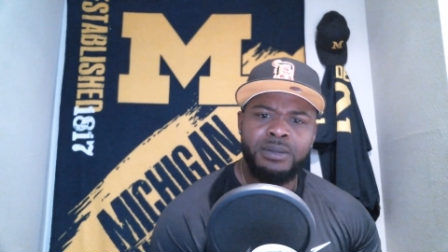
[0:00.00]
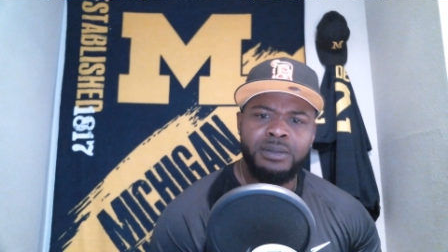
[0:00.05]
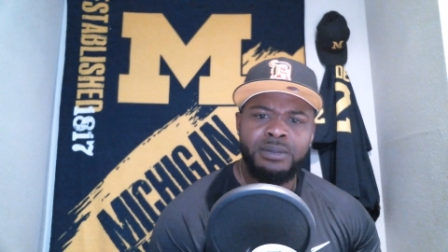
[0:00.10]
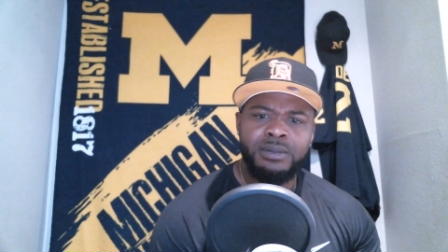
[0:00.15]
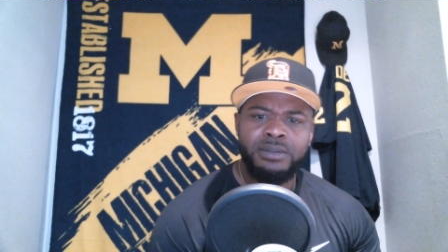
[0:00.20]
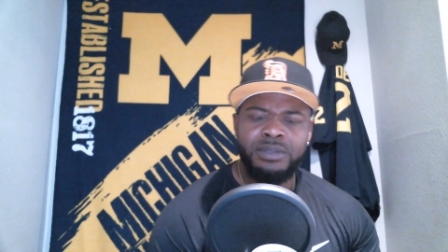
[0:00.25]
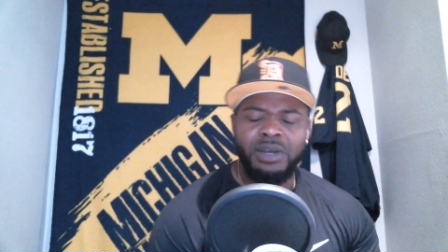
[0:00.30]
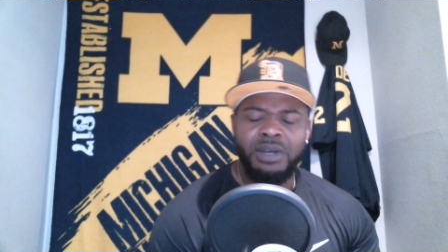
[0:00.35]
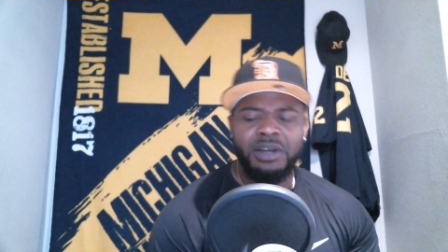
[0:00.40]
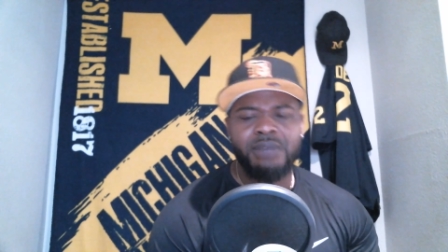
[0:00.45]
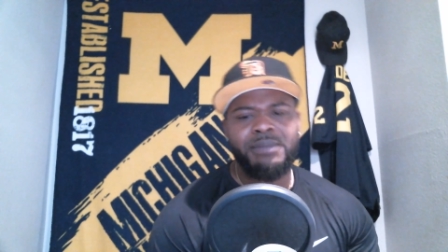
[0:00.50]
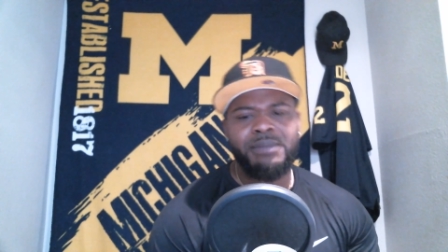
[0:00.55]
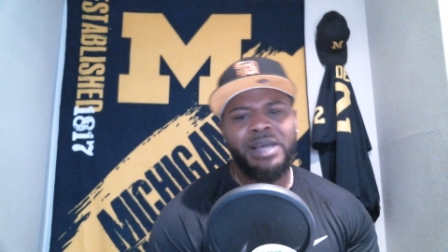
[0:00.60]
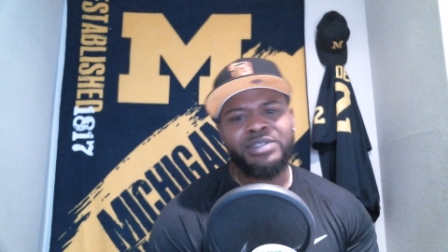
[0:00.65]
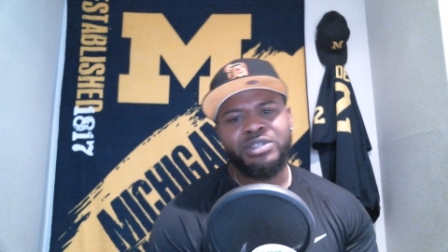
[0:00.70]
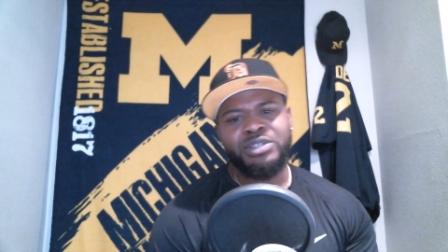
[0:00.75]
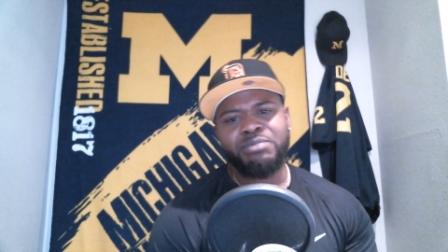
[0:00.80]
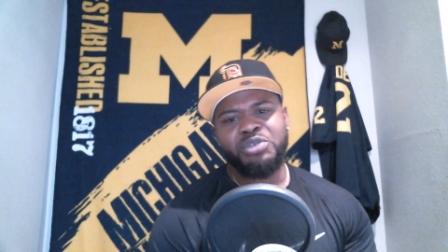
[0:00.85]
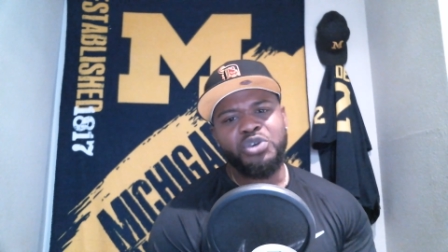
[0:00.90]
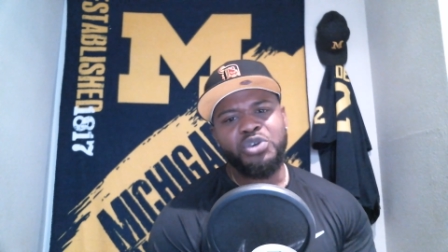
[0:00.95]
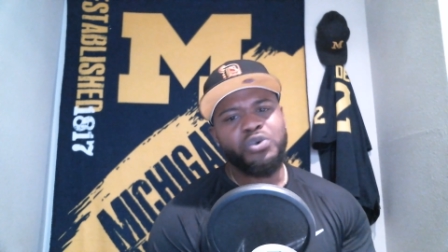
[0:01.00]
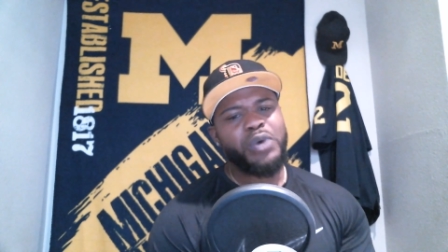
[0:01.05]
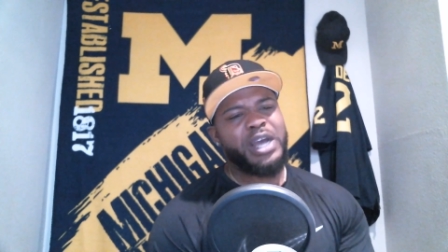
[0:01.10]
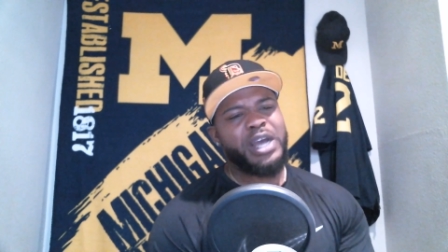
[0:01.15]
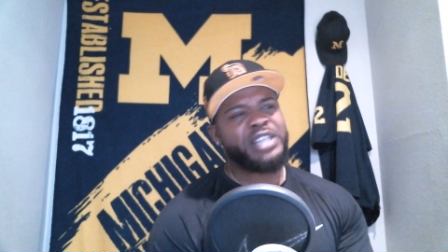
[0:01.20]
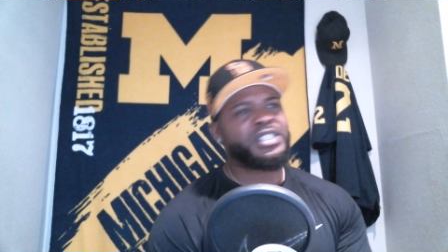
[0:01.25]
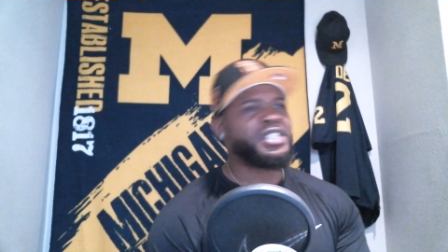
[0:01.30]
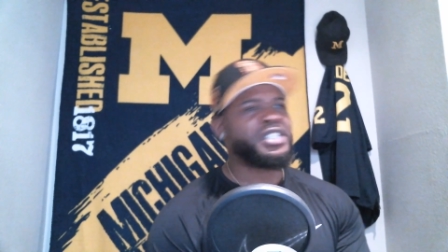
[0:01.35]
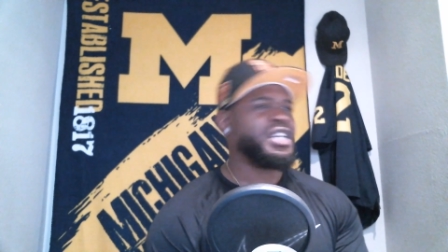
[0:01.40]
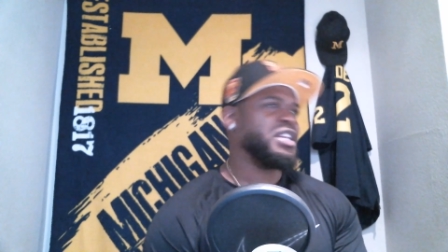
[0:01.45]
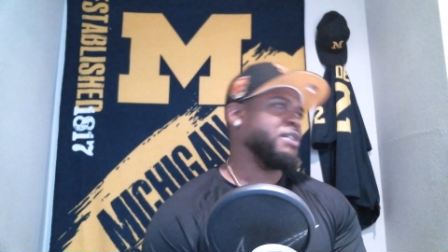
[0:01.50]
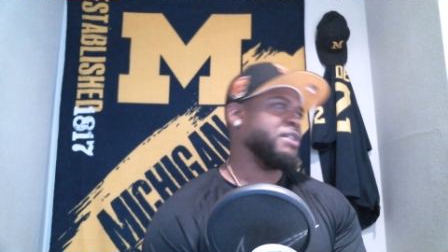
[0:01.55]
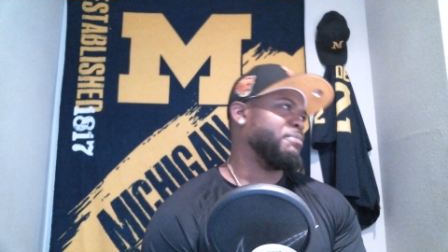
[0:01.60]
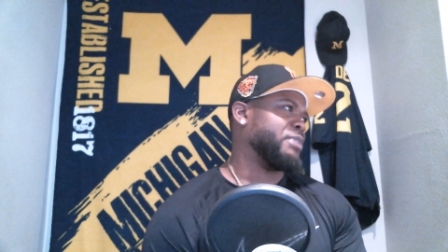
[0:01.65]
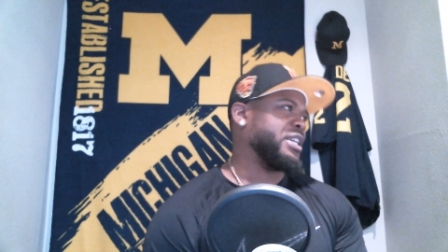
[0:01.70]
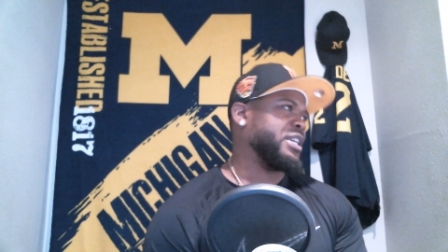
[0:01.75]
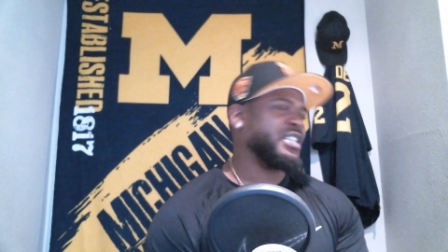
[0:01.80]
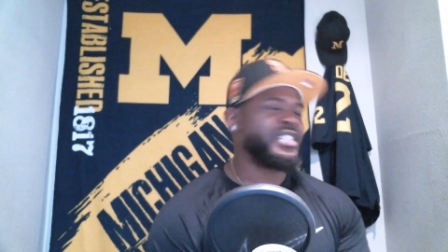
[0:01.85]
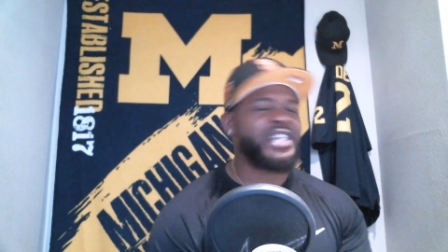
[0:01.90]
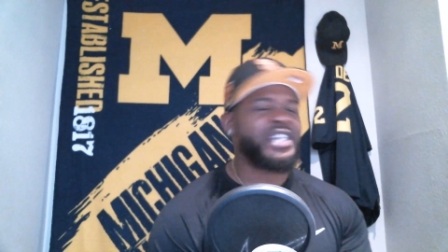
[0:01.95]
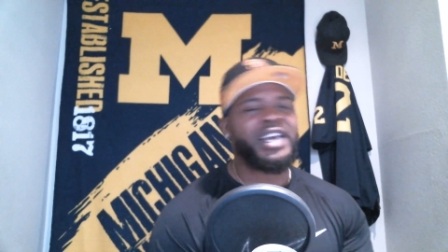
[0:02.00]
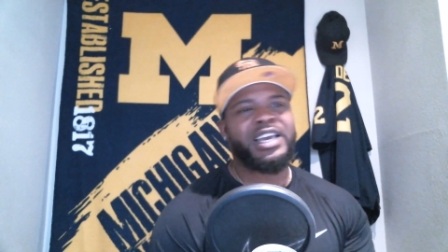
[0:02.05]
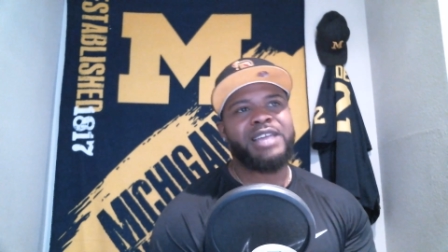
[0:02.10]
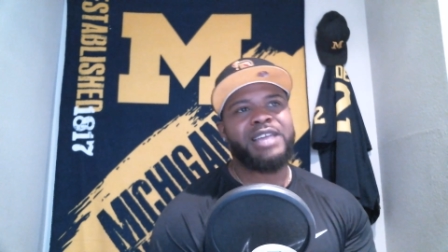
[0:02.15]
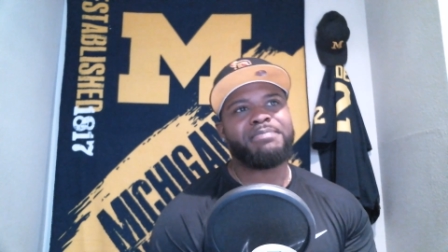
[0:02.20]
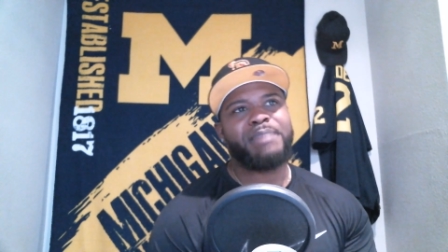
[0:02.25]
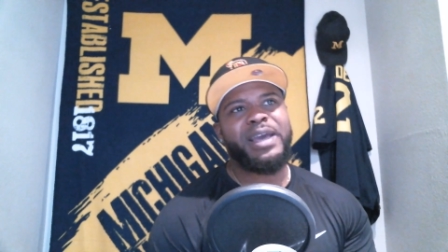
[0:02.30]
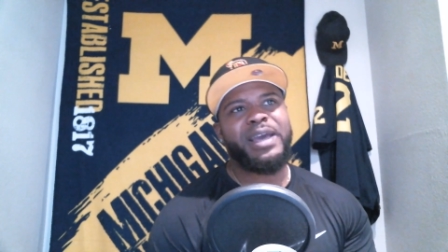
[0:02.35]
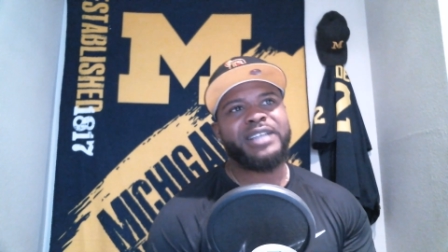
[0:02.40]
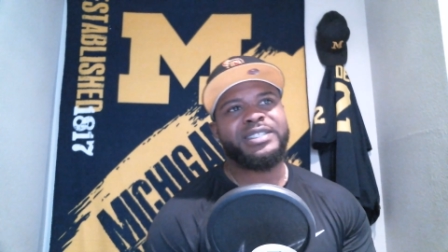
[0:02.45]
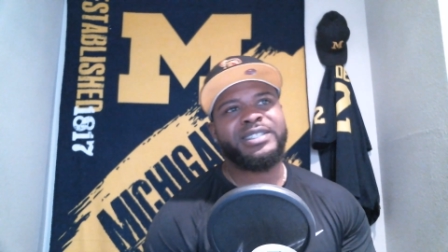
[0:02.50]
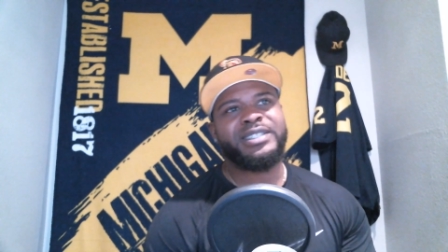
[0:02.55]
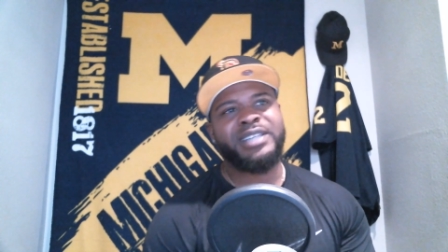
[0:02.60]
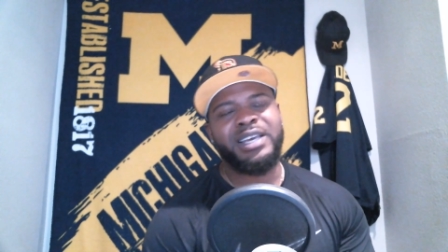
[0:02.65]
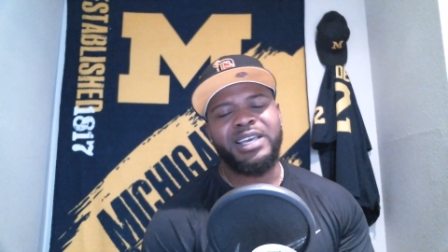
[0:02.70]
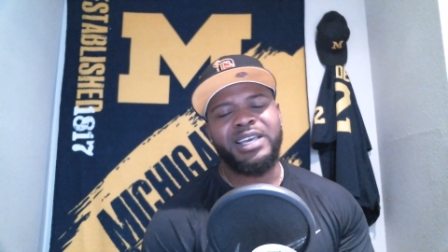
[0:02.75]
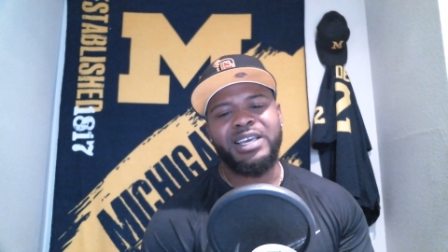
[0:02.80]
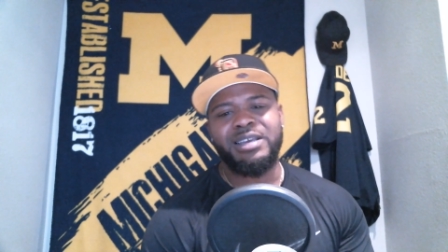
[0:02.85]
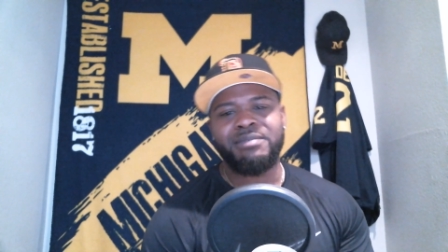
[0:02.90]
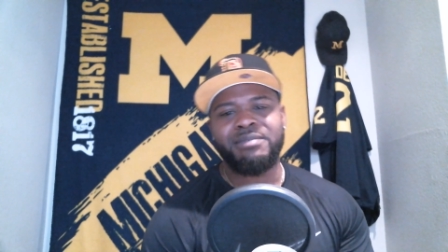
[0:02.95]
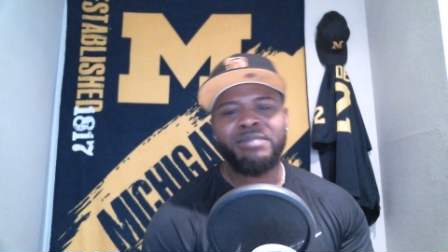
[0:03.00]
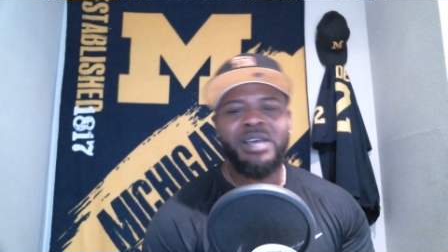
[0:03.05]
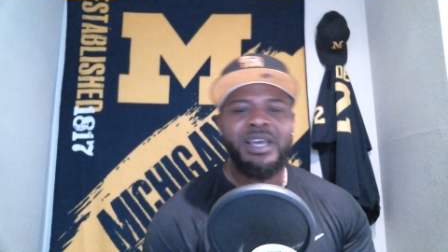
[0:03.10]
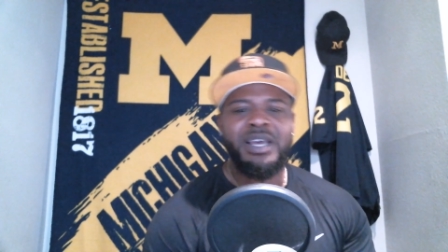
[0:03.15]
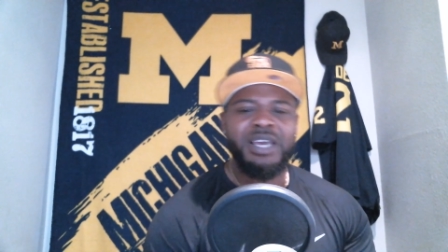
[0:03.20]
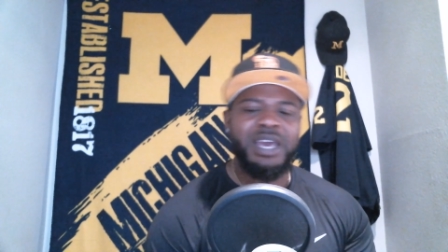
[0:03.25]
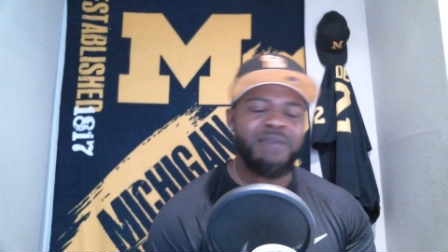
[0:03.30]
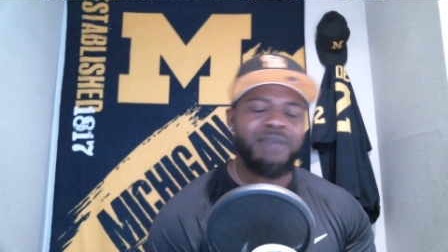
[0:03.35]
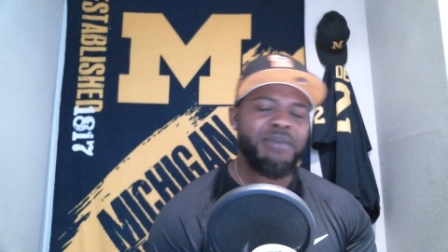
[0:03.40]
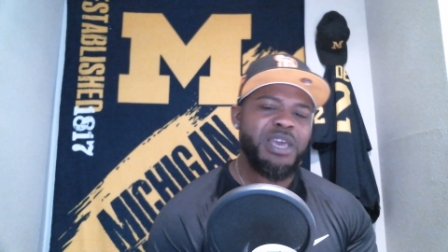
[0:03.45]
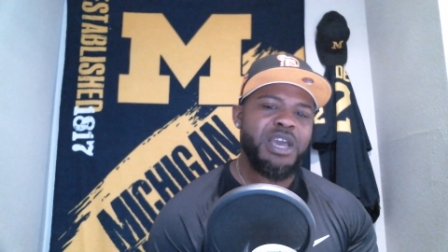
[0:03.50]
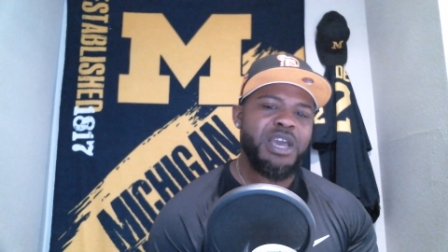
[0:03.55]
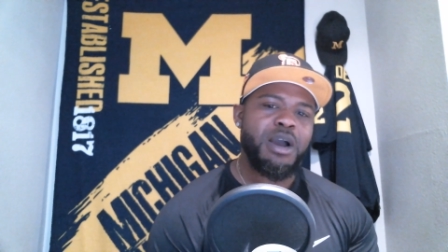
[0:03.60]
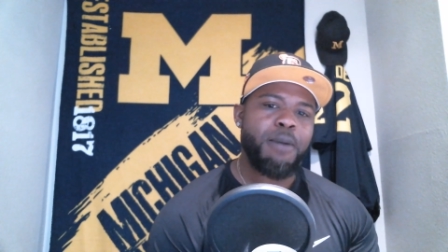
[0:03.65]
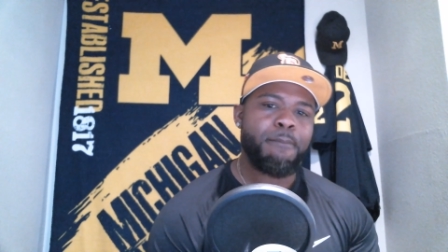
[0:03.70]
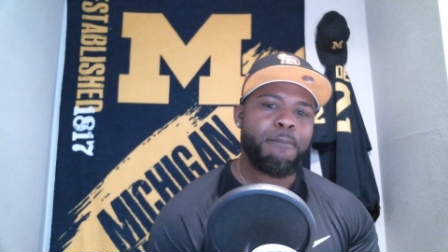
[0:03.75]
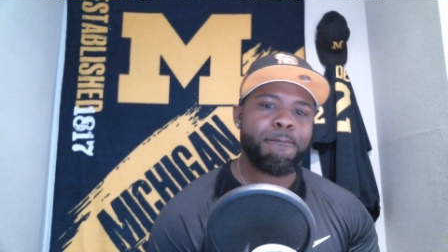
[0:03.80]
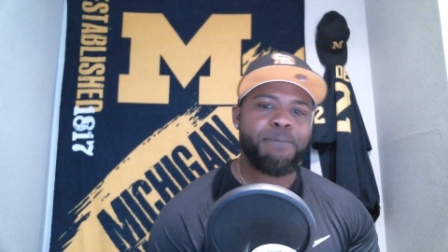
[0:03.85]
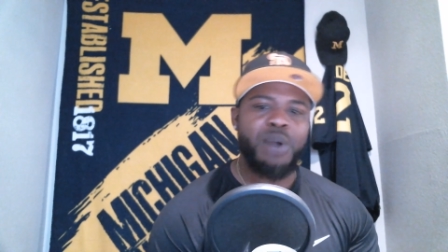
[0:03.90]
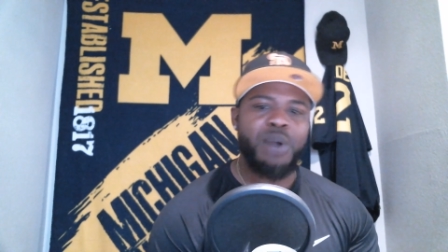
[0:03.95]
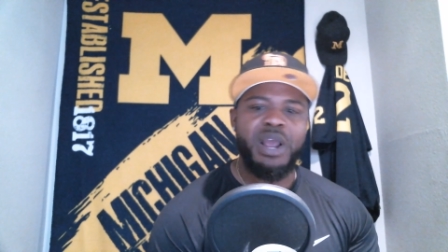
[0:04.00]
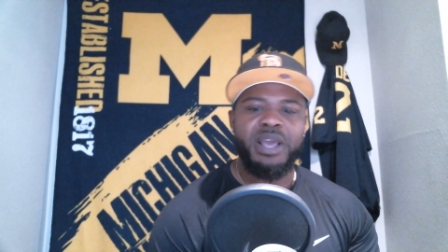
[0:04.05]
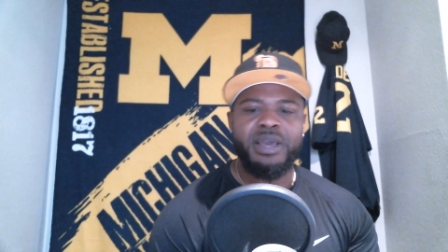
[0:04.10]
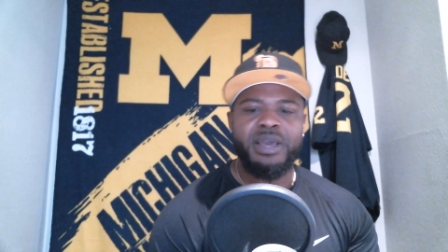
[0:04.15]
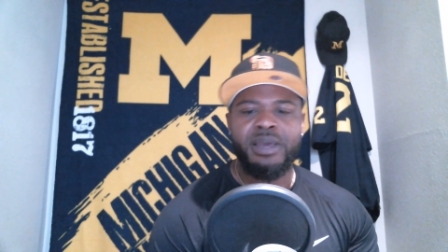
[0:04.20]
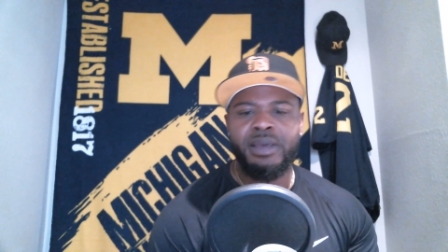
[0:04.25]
Talking about some USC, the second best team. Give me a break.